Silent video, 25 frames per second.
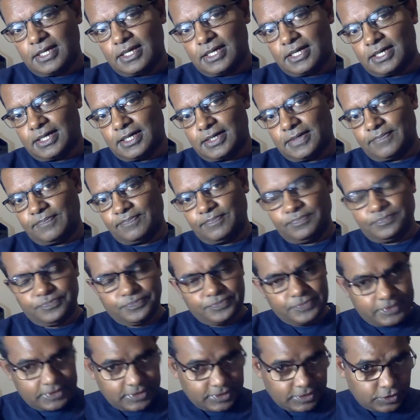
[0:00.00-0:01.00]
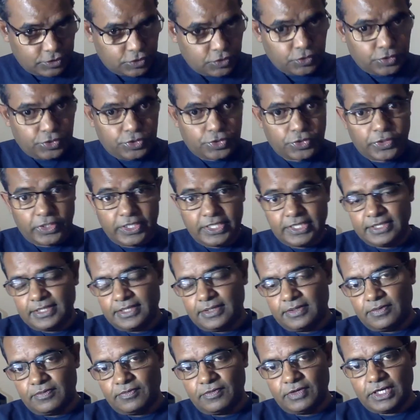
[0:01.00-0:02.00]
to join
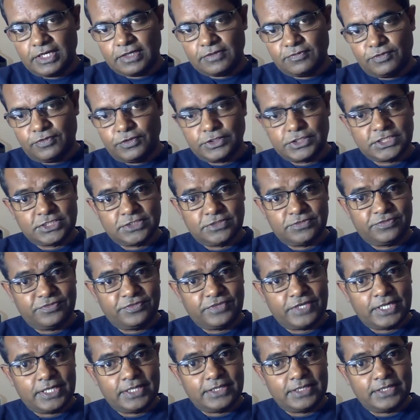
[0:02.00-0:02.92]
the workforce of